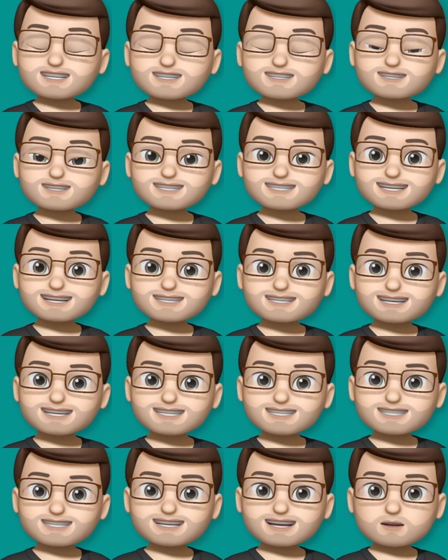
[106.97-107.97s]
just like
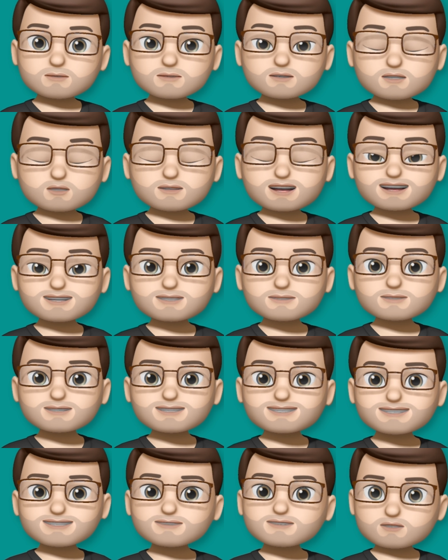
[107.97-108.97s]
this to help you get the
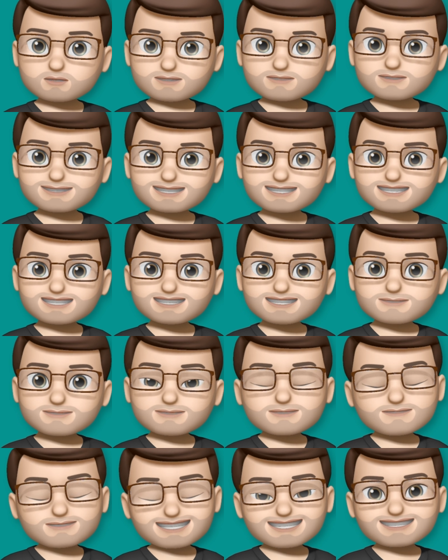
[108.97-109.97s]
most of your device.
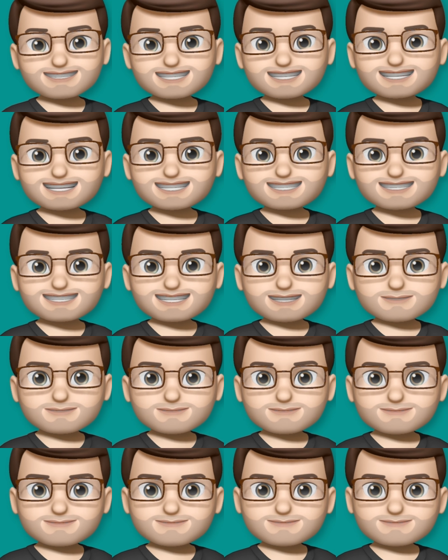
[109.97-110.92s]
I'll see you next time.